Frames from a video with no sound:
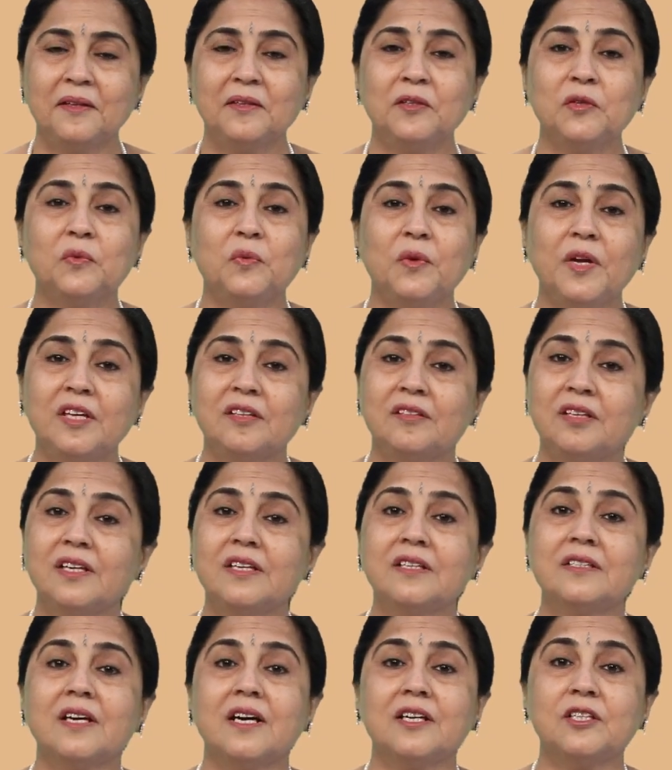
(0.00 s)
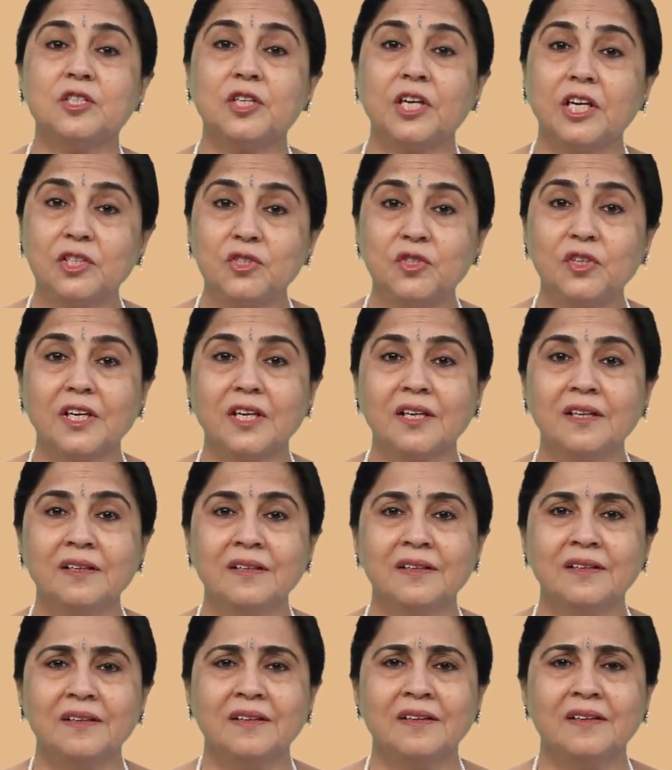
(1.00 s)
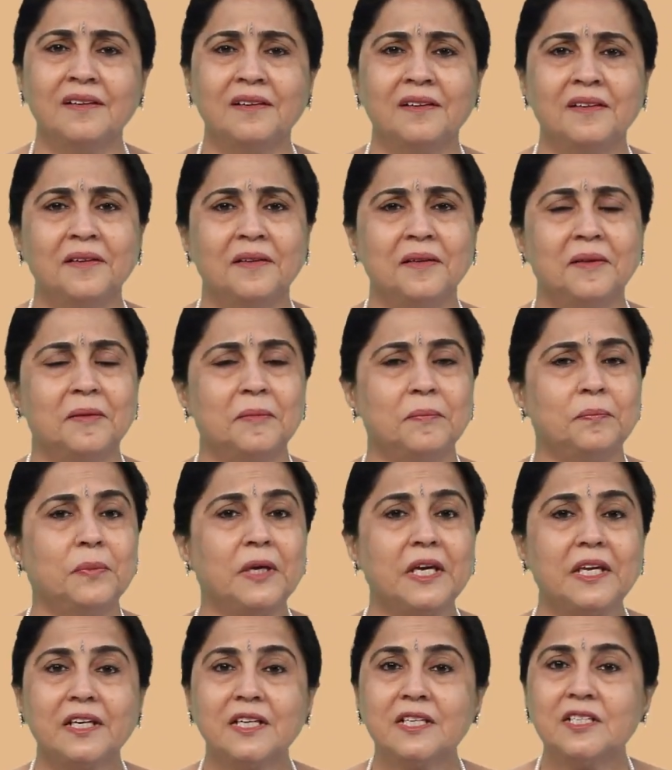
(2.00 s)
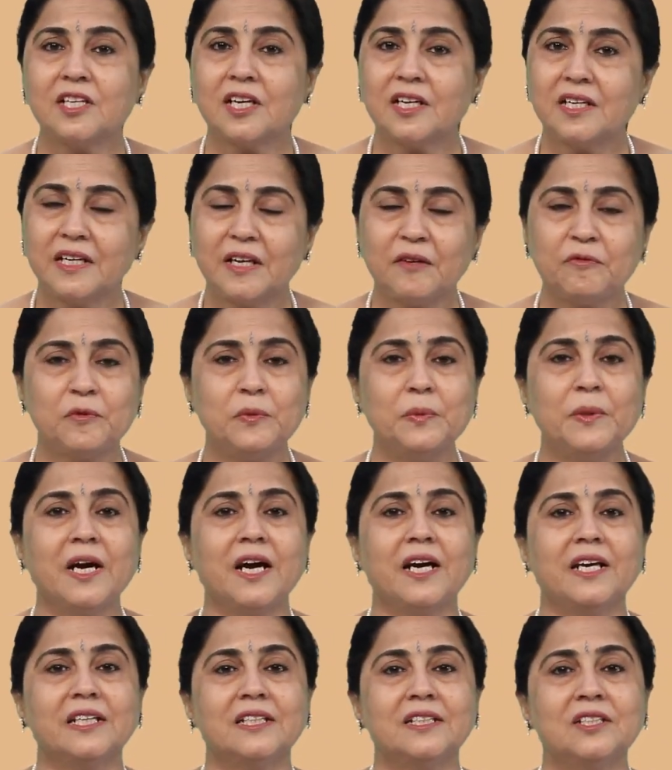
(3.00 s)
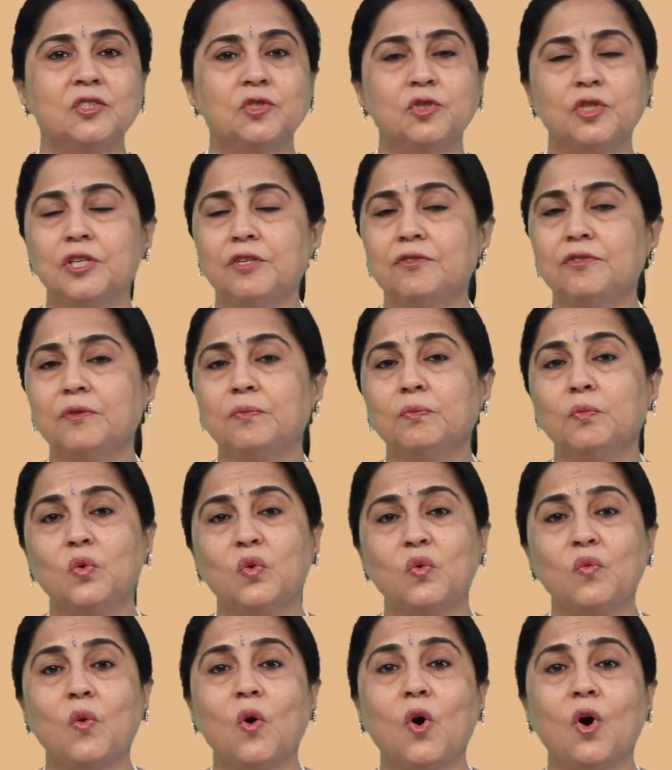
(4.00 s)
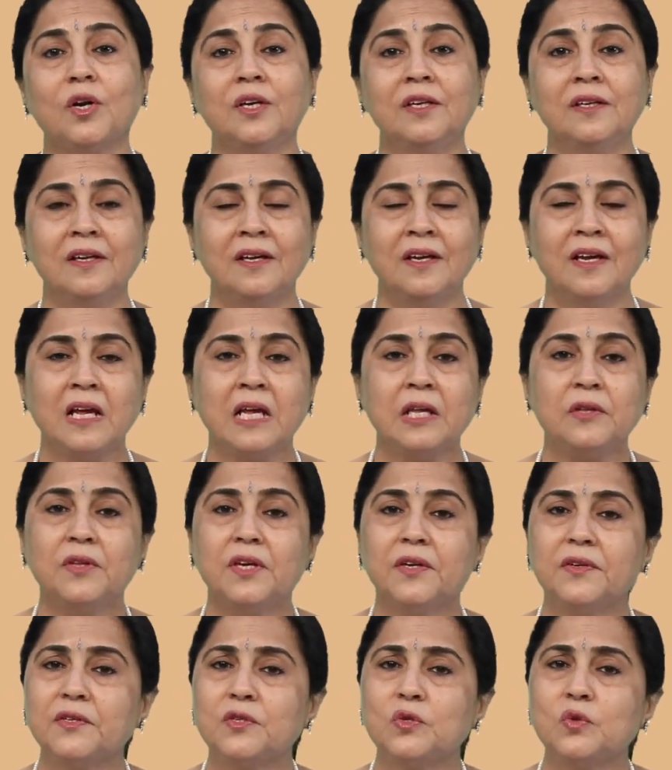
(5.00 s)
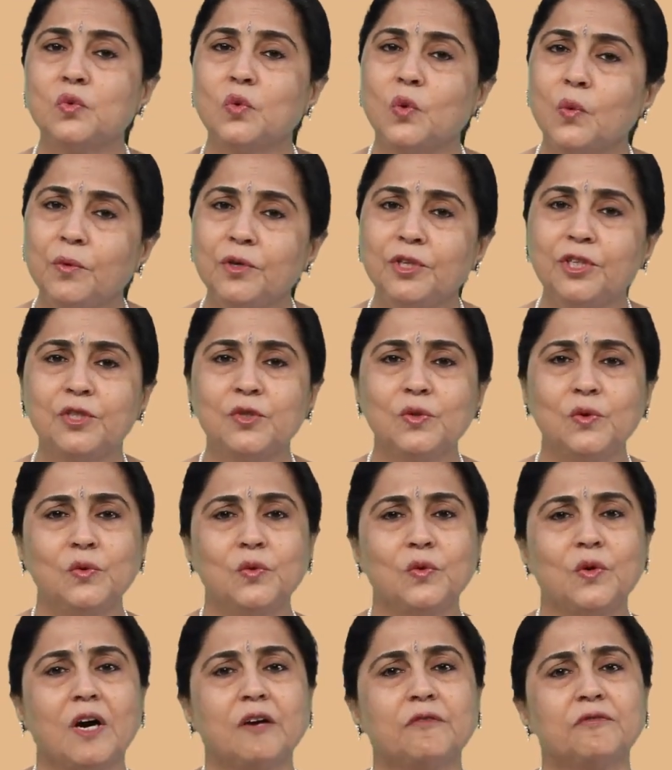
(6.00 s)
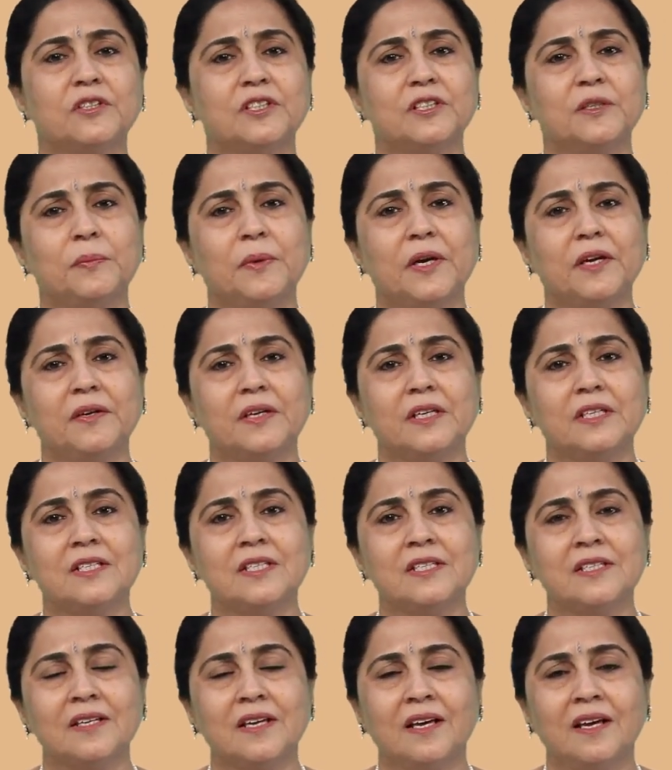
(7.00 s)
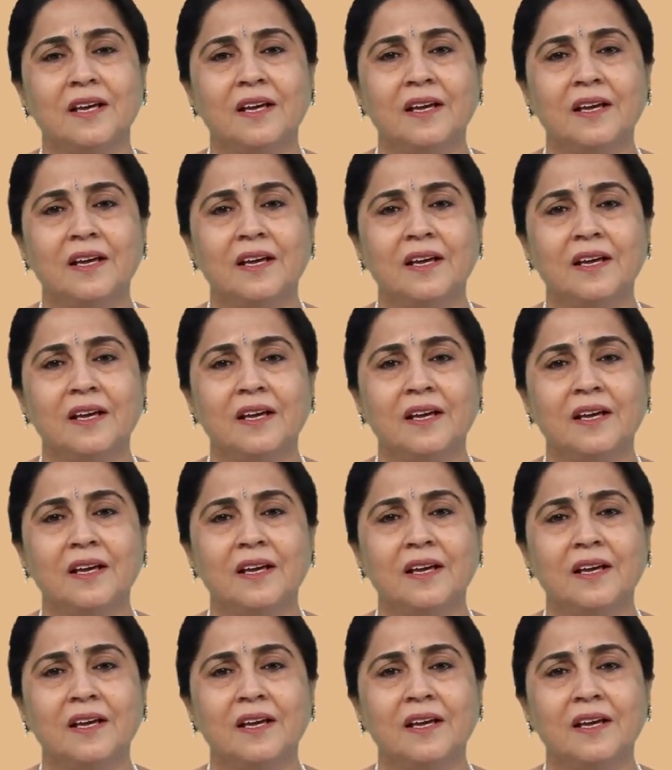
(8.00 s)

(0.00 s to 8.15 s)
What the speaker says: The way things are changing, parents are left behind, children move on, there is nobody to look after the parents.